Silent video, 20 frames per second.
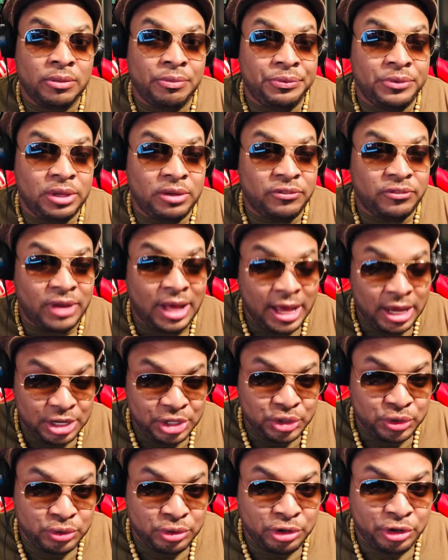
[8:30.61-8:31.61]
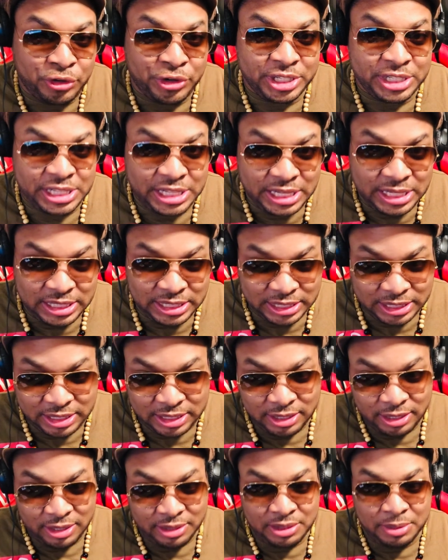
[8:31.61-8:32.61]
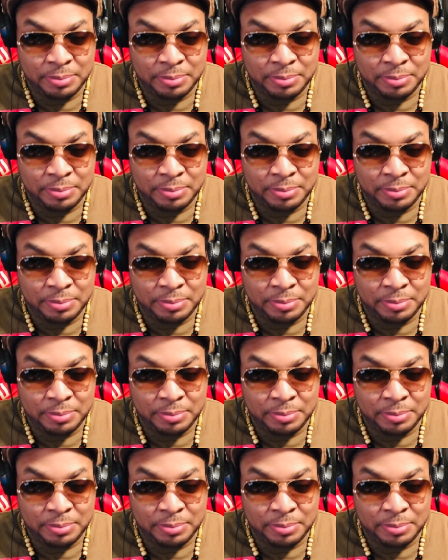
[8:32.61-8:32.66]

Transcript: if I should critique the